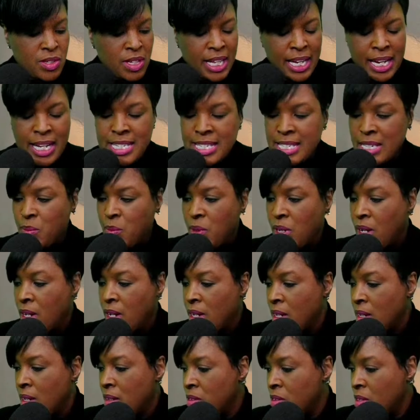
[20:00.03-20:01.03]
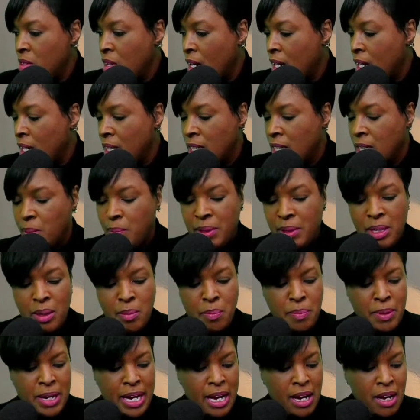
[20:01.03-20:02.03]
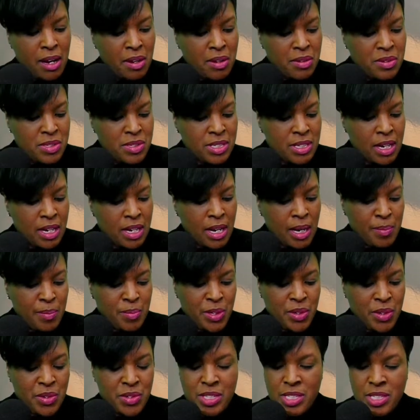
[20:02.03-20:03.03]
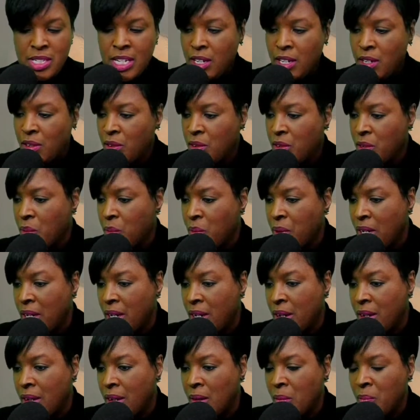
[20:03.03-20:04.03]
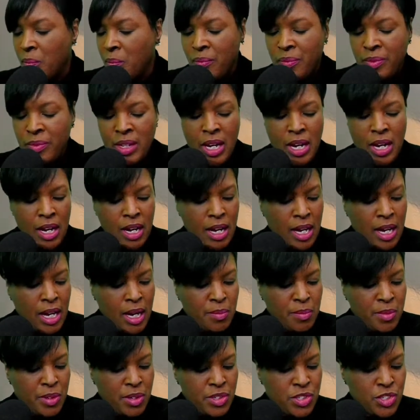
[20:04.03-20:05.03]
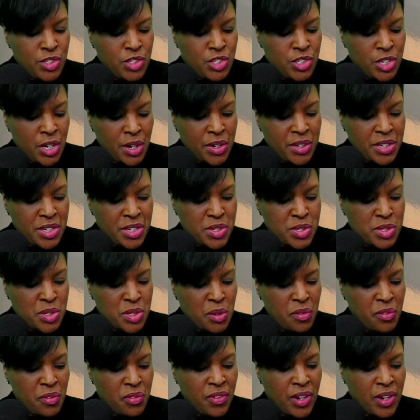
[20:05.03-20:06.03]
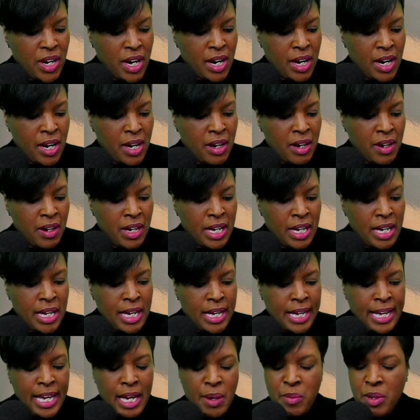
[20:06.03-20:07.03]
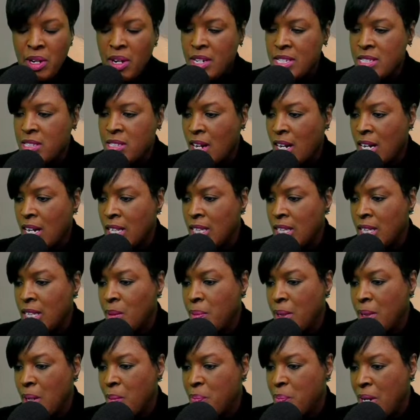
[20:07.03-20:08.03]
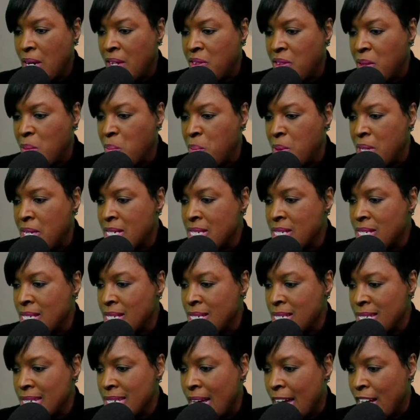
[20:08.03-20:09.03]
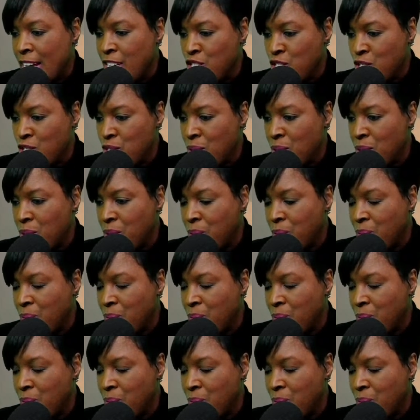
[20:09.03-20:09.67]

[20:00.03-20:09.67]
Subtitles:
I said, we're gonna talk a little bit about your singing career, your journey so far, and we're gonna talk a little bit about the business side too